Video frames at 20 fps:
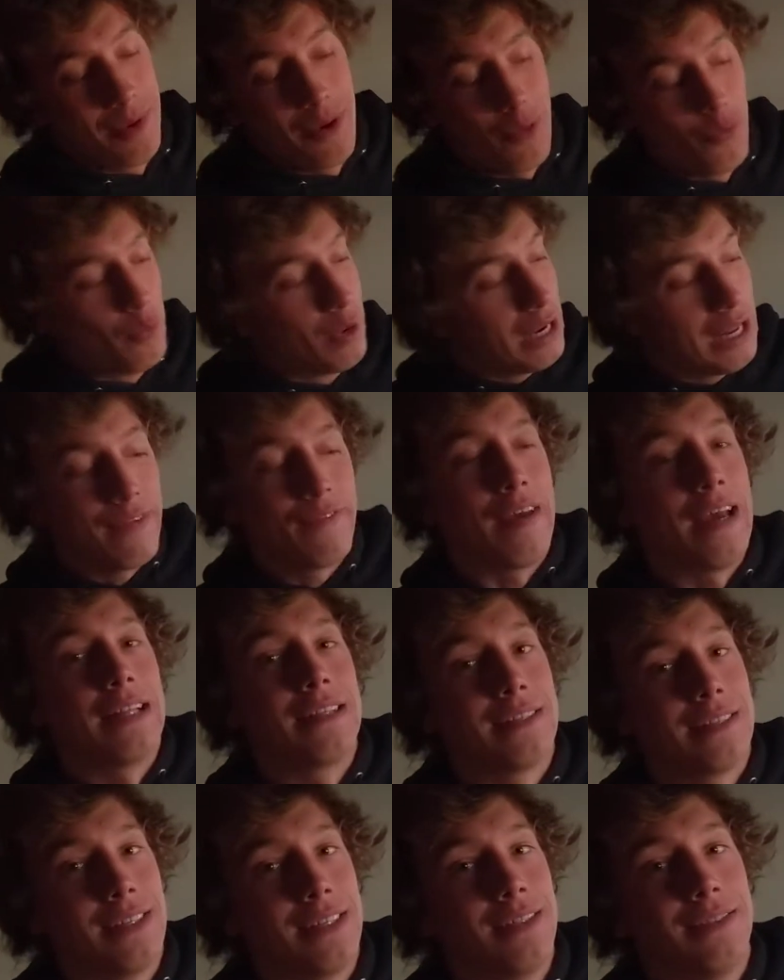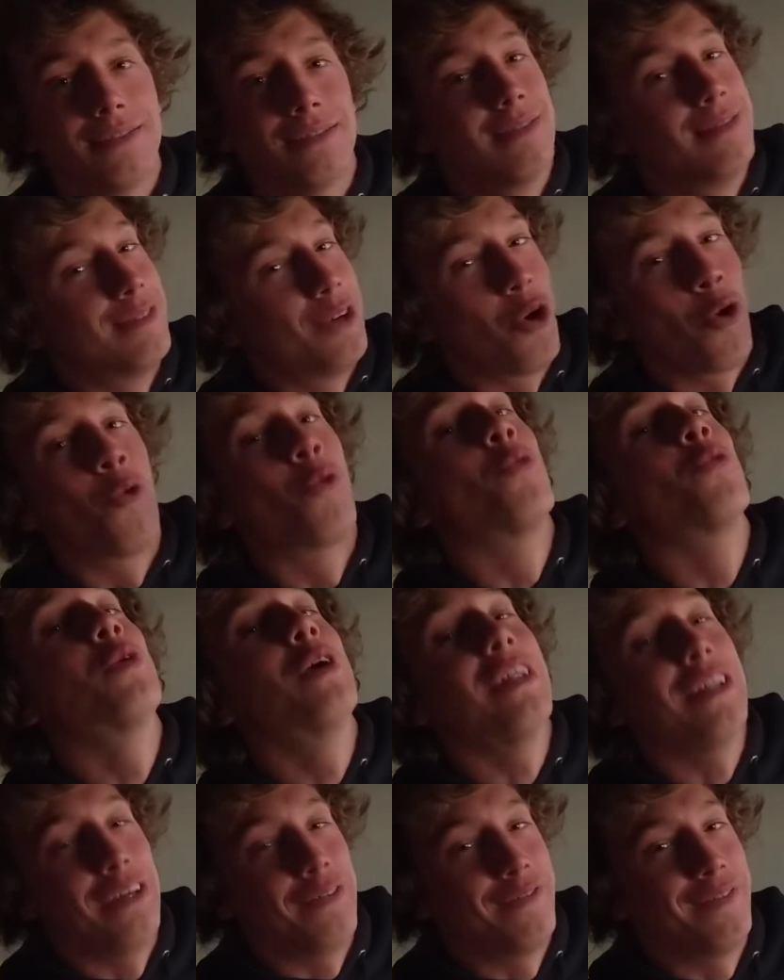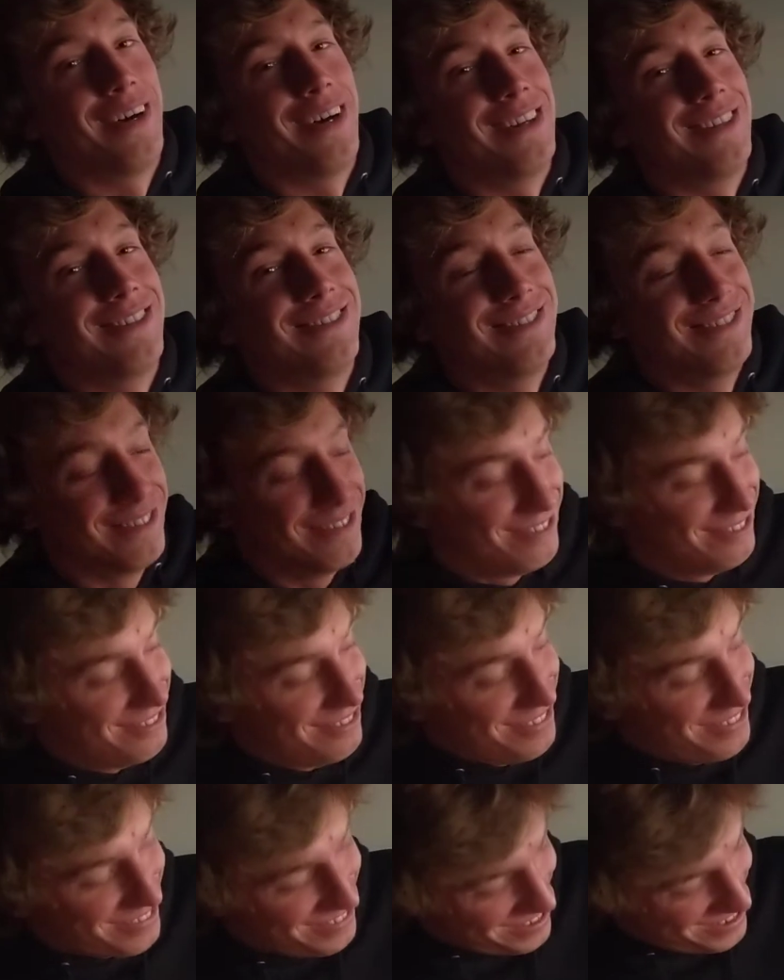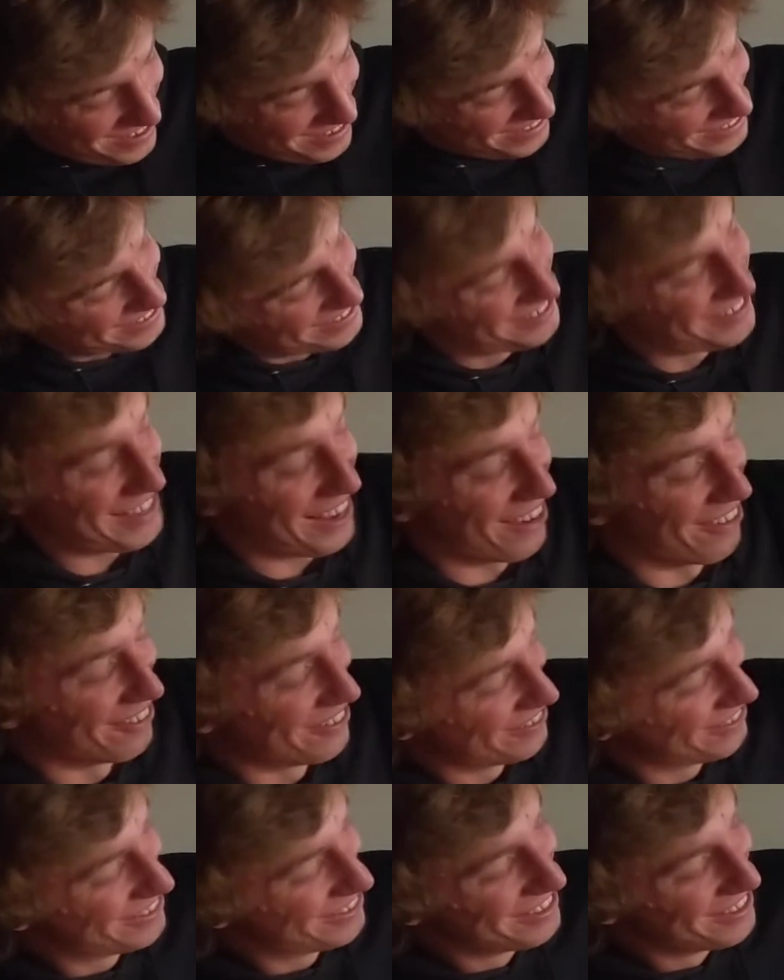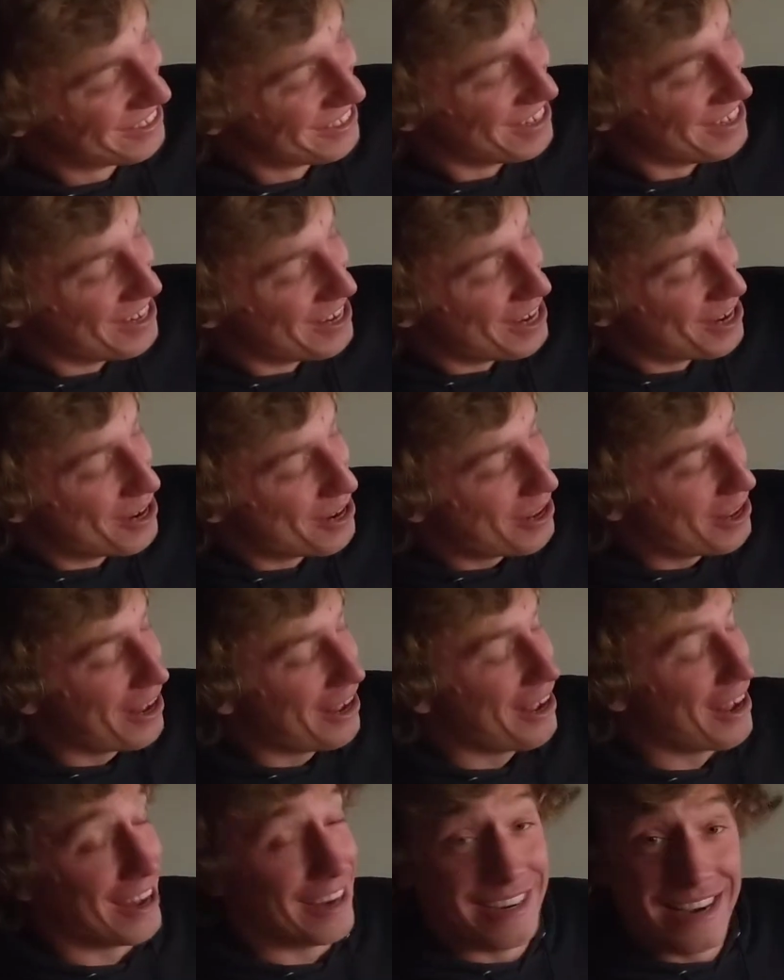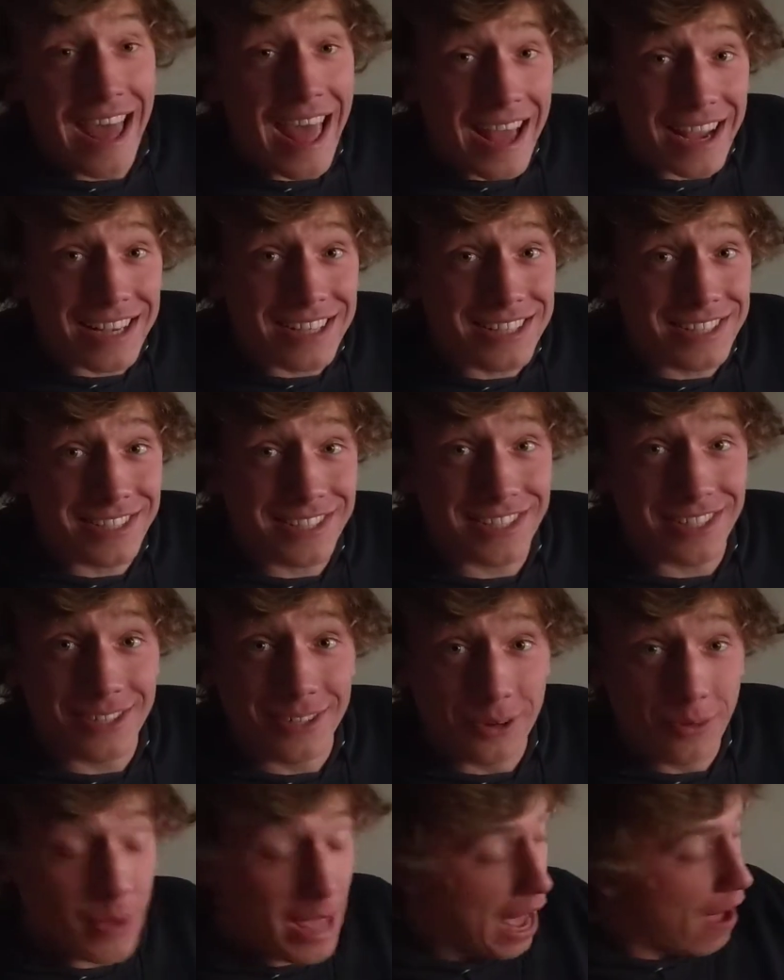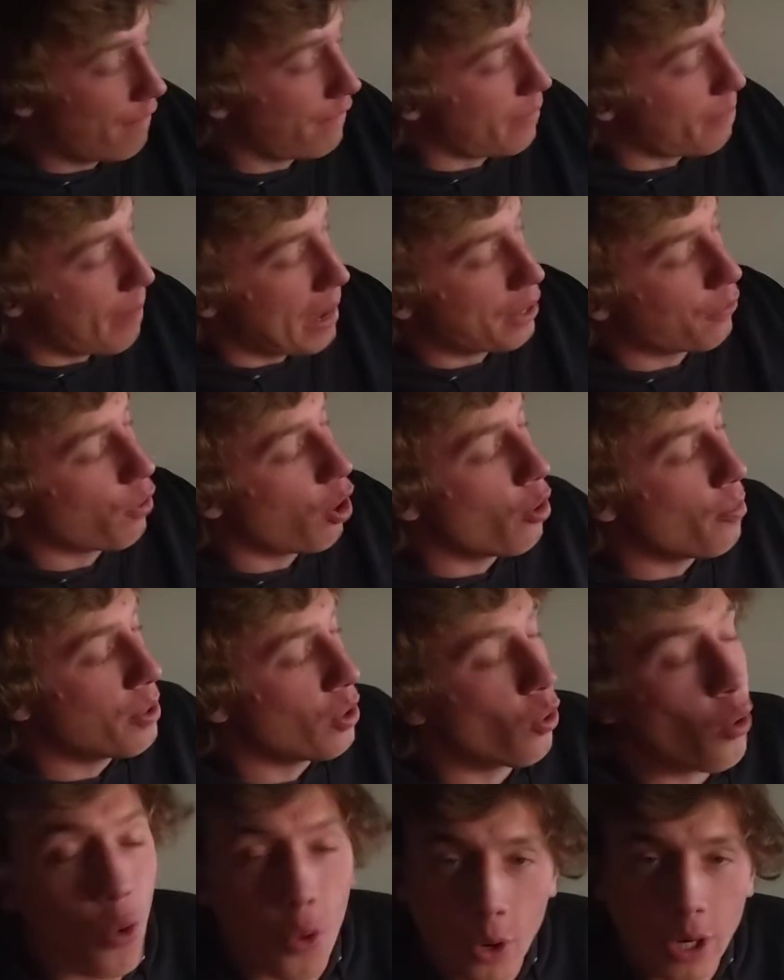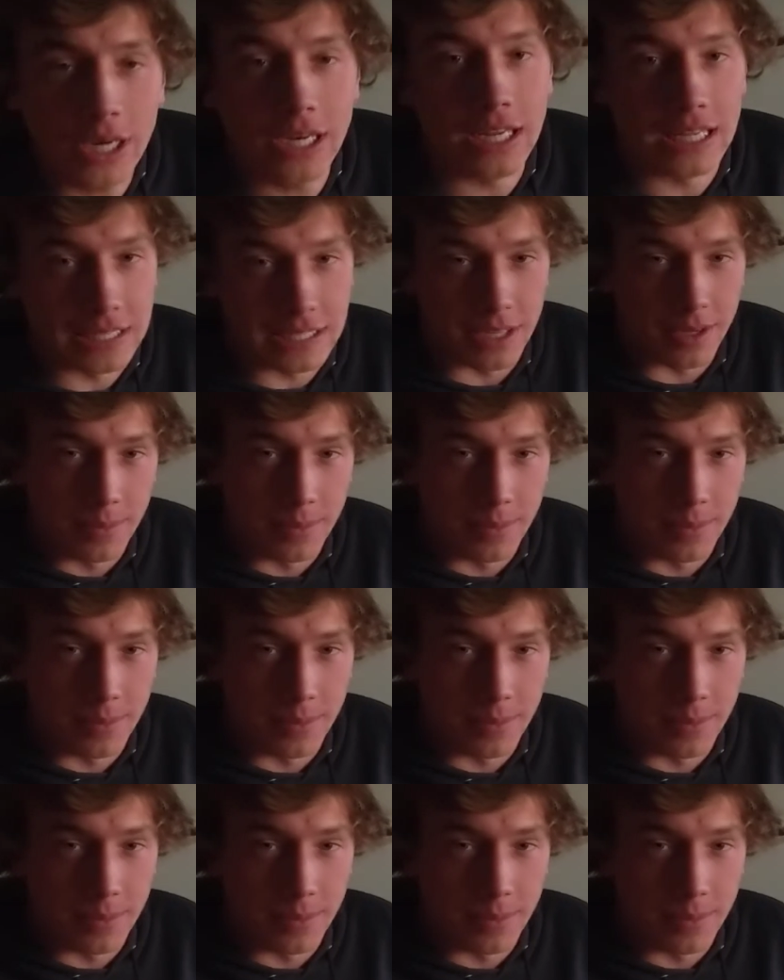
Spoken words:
really fancy, really fun. So, next we have the microbial origins